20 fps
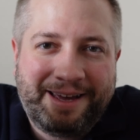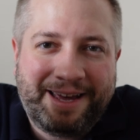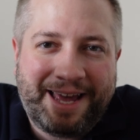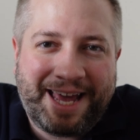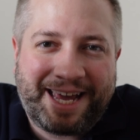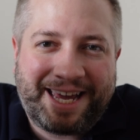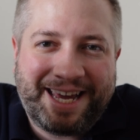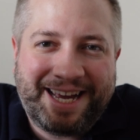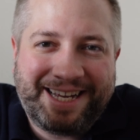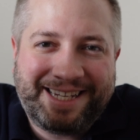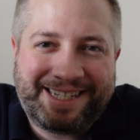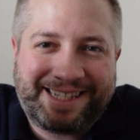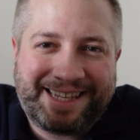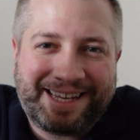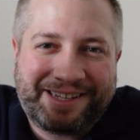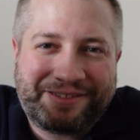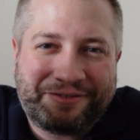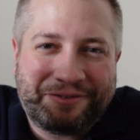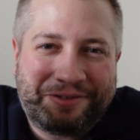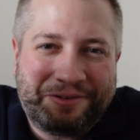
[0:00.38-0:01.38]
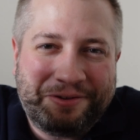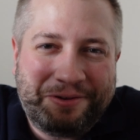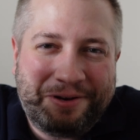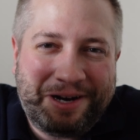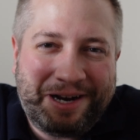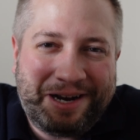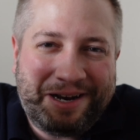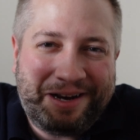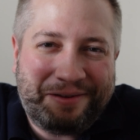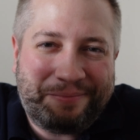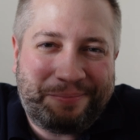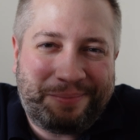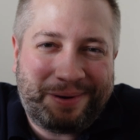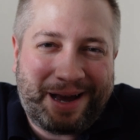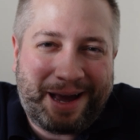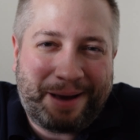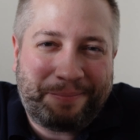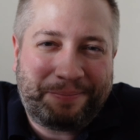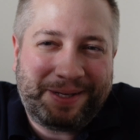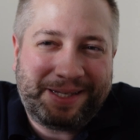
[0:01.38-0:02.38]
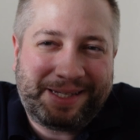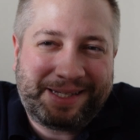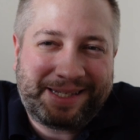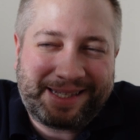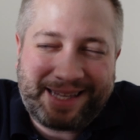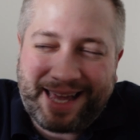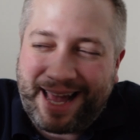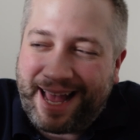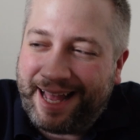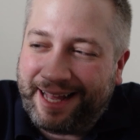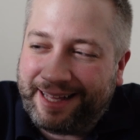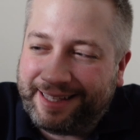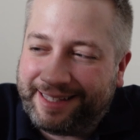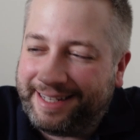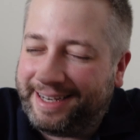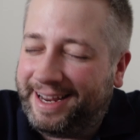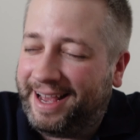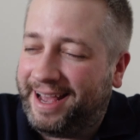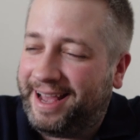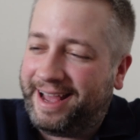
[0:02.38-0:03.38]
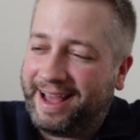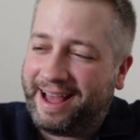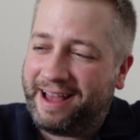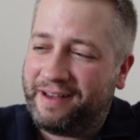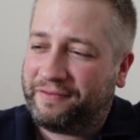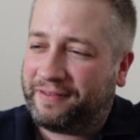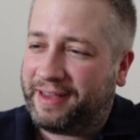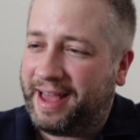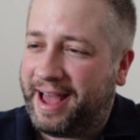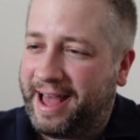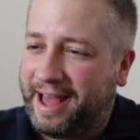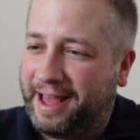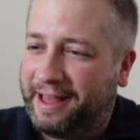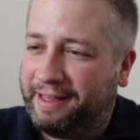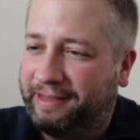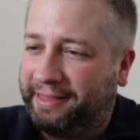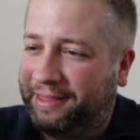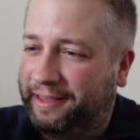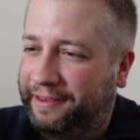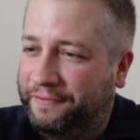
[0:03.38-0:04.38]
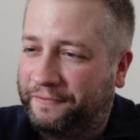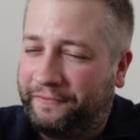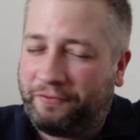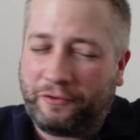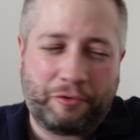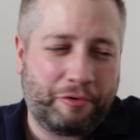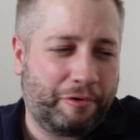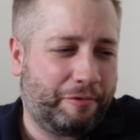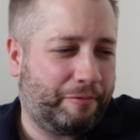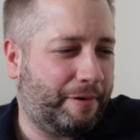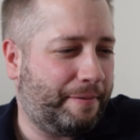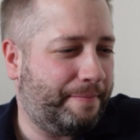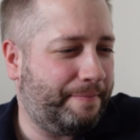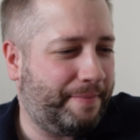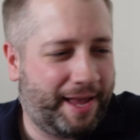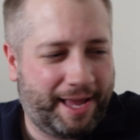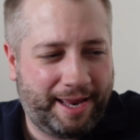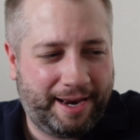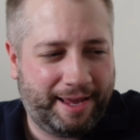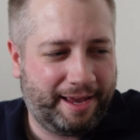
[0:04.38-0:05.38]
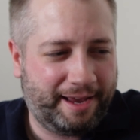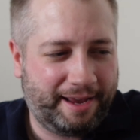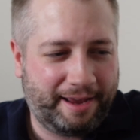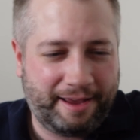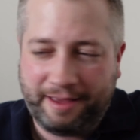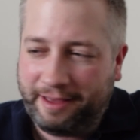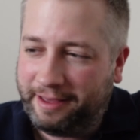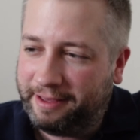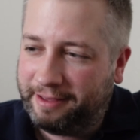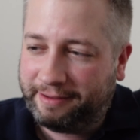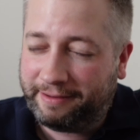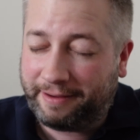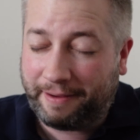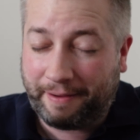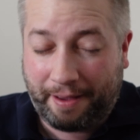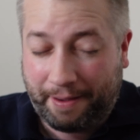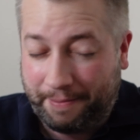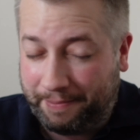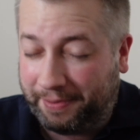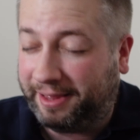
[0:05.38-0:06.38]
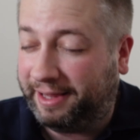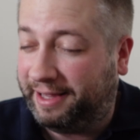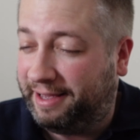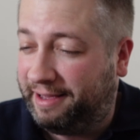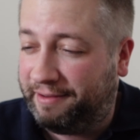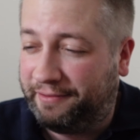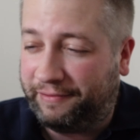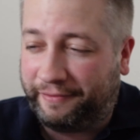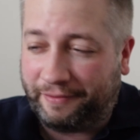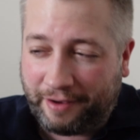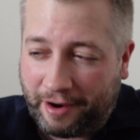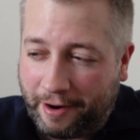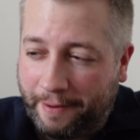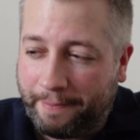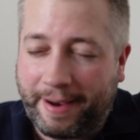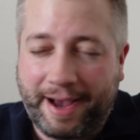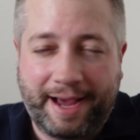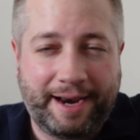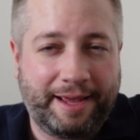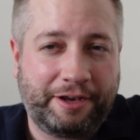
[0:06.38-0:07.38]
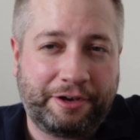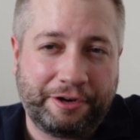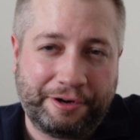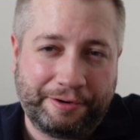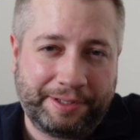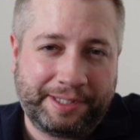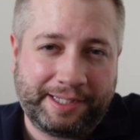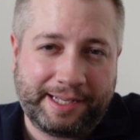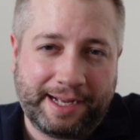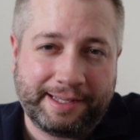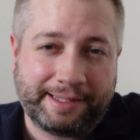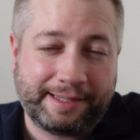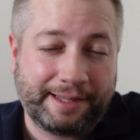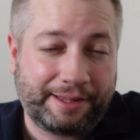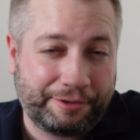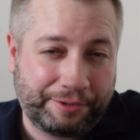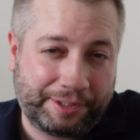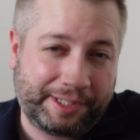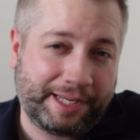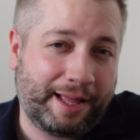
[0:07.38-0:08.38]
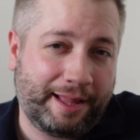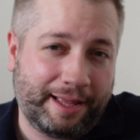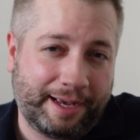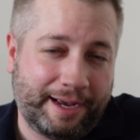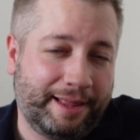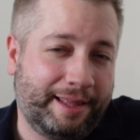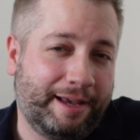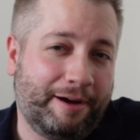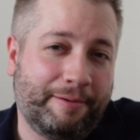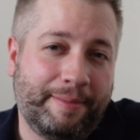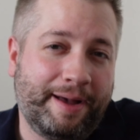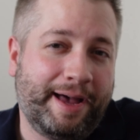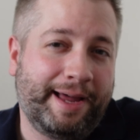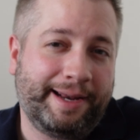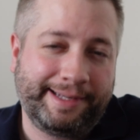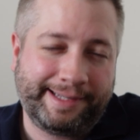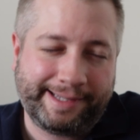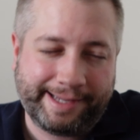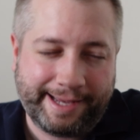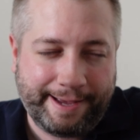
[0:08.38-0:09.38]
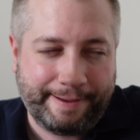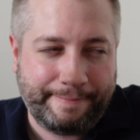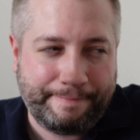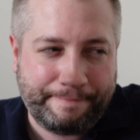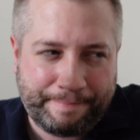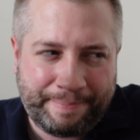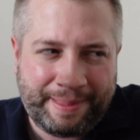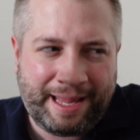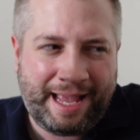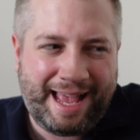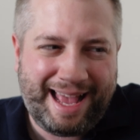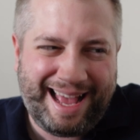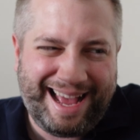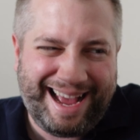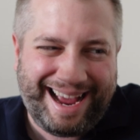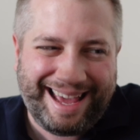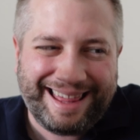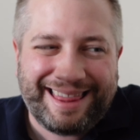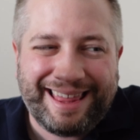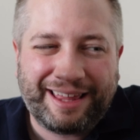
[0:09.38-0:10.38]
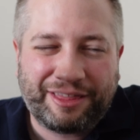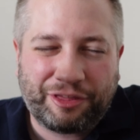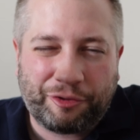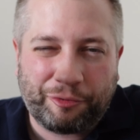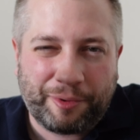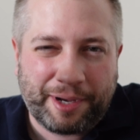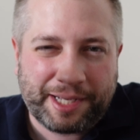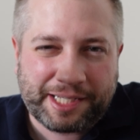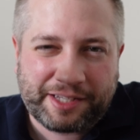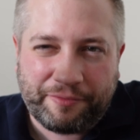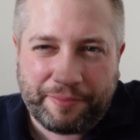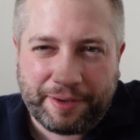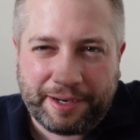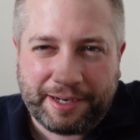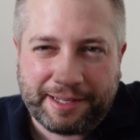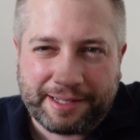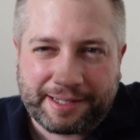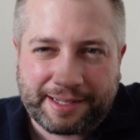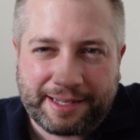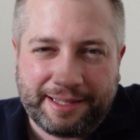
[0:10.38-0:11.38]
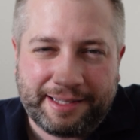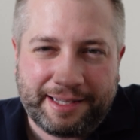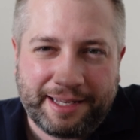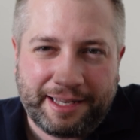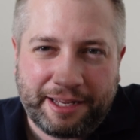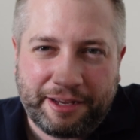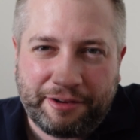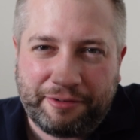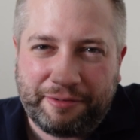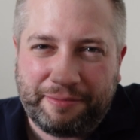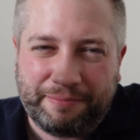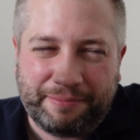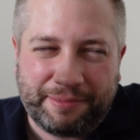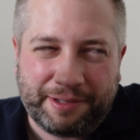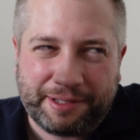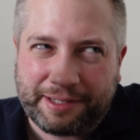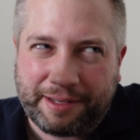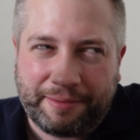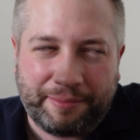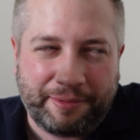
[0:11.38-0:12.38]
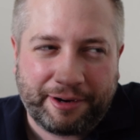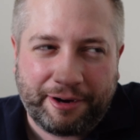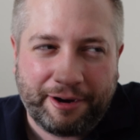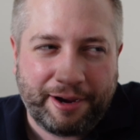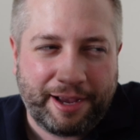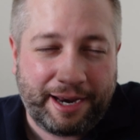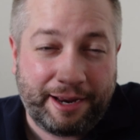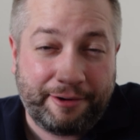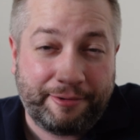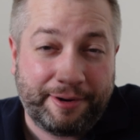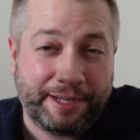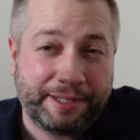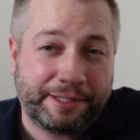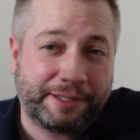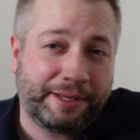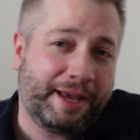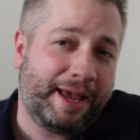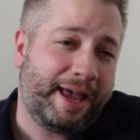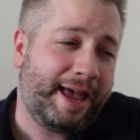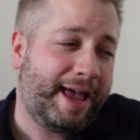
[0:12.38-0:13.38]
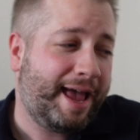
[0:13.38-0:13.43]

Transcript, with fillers: Hey guys, thanks for tuning in to PapiStyle. Today I've got the four remaining, I believe, Armani Code scents that they're selling on the Armani site. I think the rest have been discontinued to some degree anyways.